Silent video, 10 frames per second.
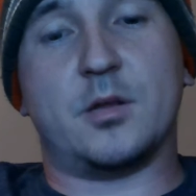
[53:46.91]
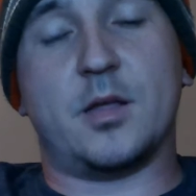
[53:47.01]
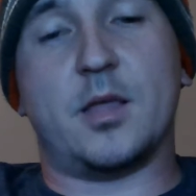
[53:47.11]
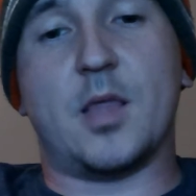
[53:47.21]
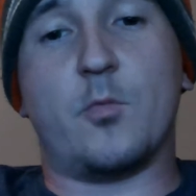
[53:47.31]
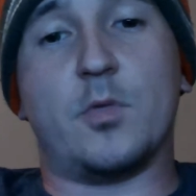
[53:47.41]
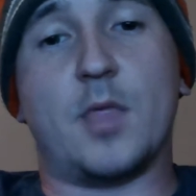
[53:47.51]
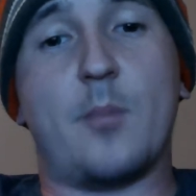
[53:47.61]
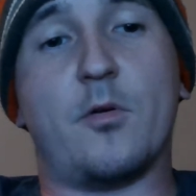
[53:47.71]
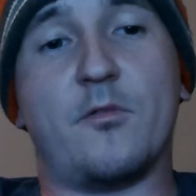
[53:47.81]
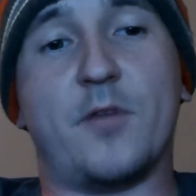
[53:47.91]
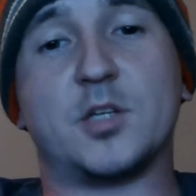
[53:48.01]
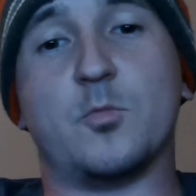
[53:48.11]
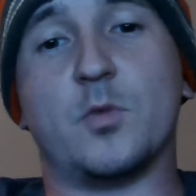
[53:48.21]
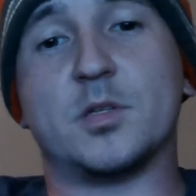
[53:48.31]
and then when that
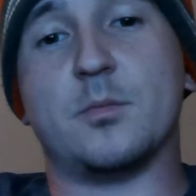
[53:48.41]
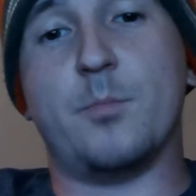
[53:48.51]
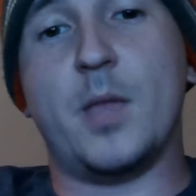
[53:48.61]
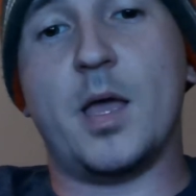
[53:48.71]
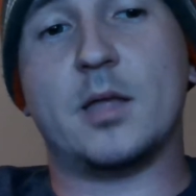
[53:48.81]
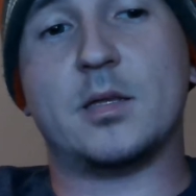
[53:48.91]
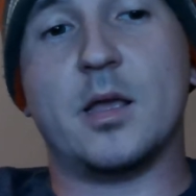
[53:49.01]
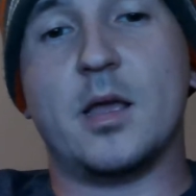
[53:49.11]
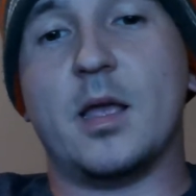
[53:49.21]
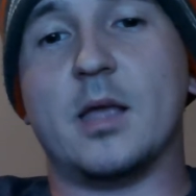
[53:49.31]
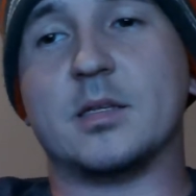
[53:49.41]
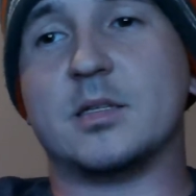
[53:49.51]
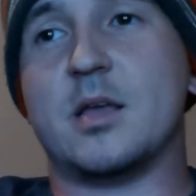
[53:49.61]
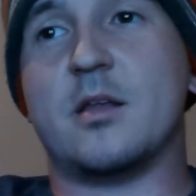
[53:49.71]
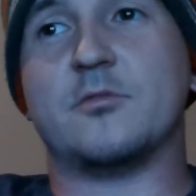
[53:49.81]
perfection wasn't met,
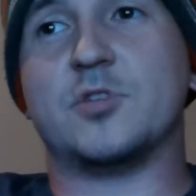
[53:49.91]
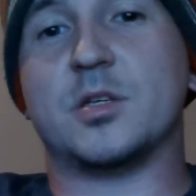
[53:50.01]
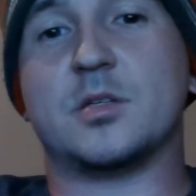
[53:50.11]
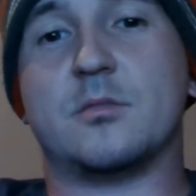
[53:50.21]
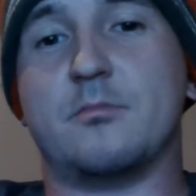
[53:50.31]
instead of just